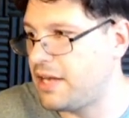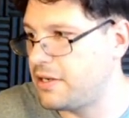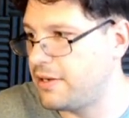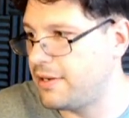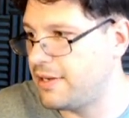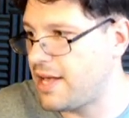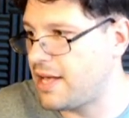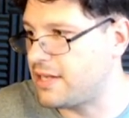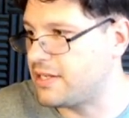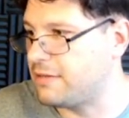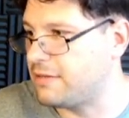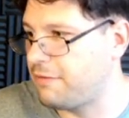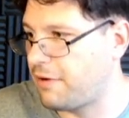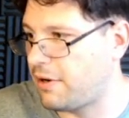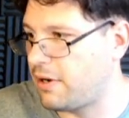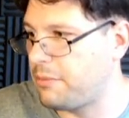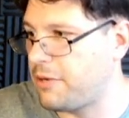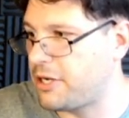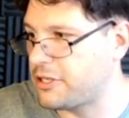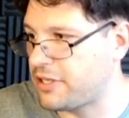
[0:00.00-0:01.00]
yes,
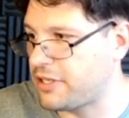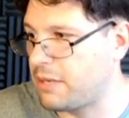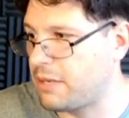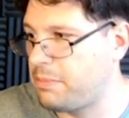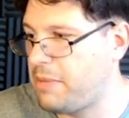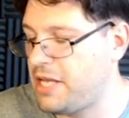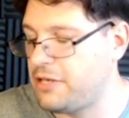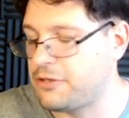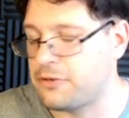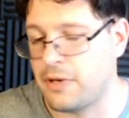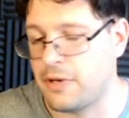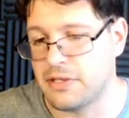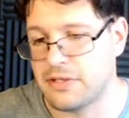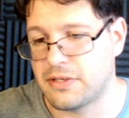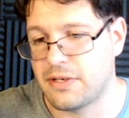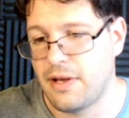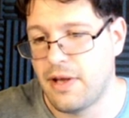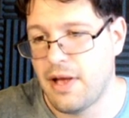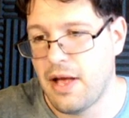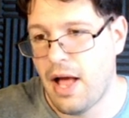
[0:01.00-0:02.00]
very much like
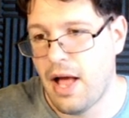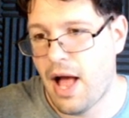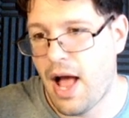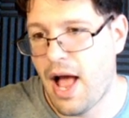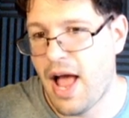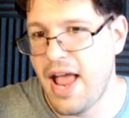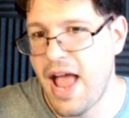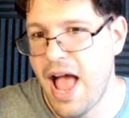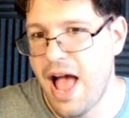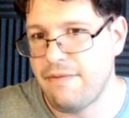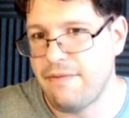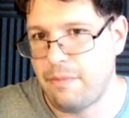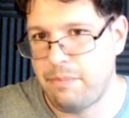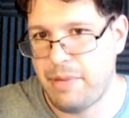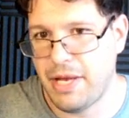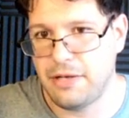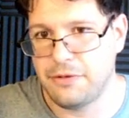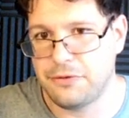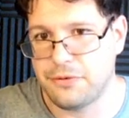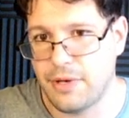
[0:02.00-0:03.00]
Pinterest. I have a
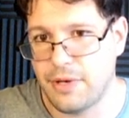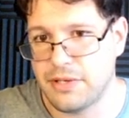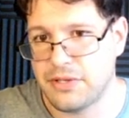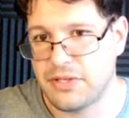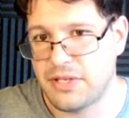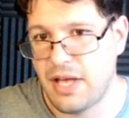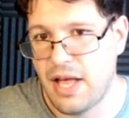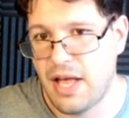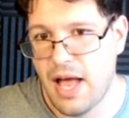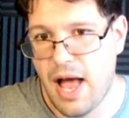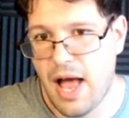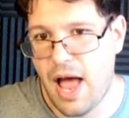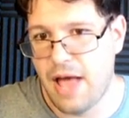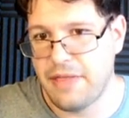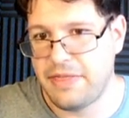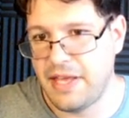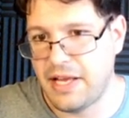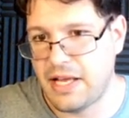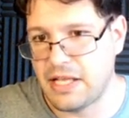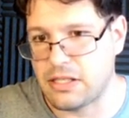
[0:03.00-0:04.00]
Pinterest. I
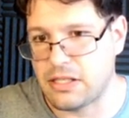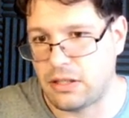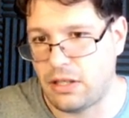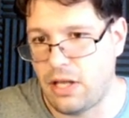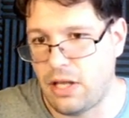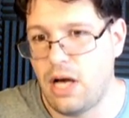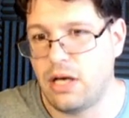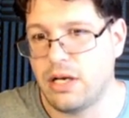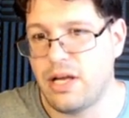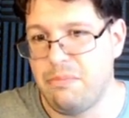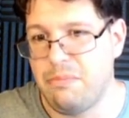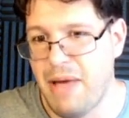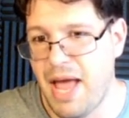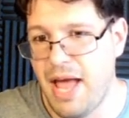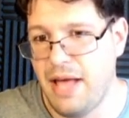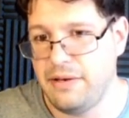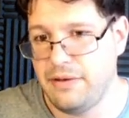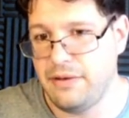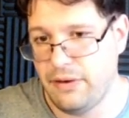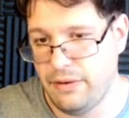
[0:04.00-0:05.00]
think it's long
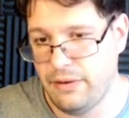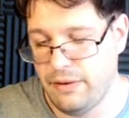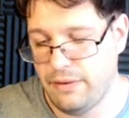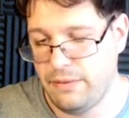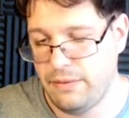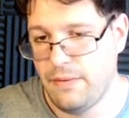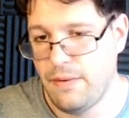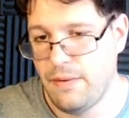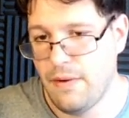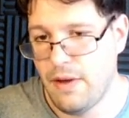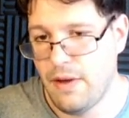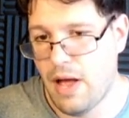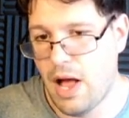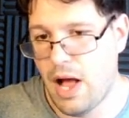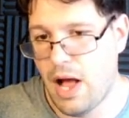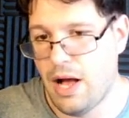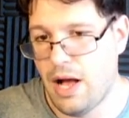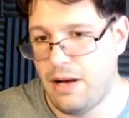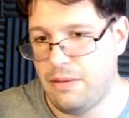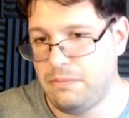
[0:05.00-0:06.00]
abandoned.
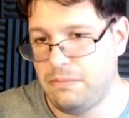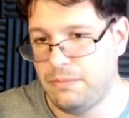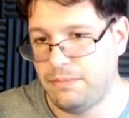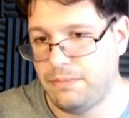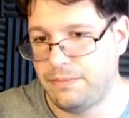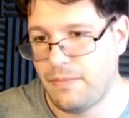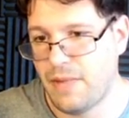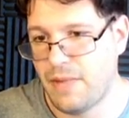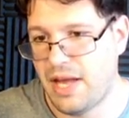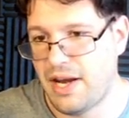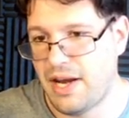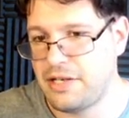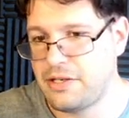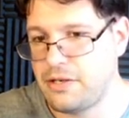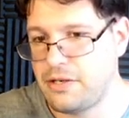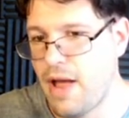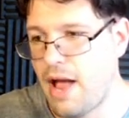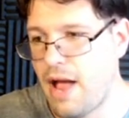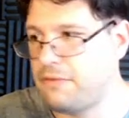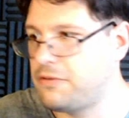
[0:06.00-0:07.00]
And I
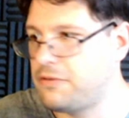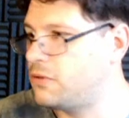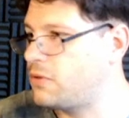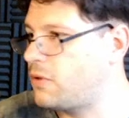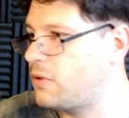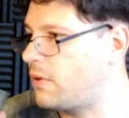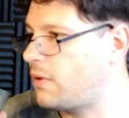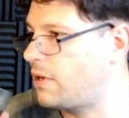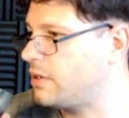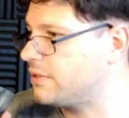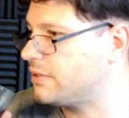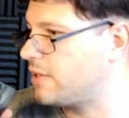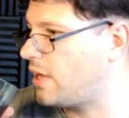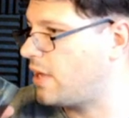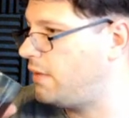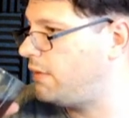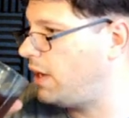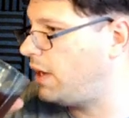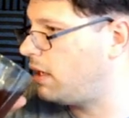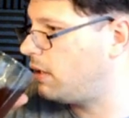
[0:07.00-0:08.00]
do have tutorials
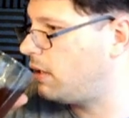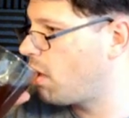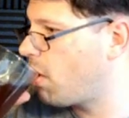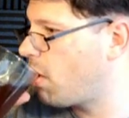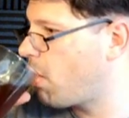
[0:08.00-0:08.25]
on there.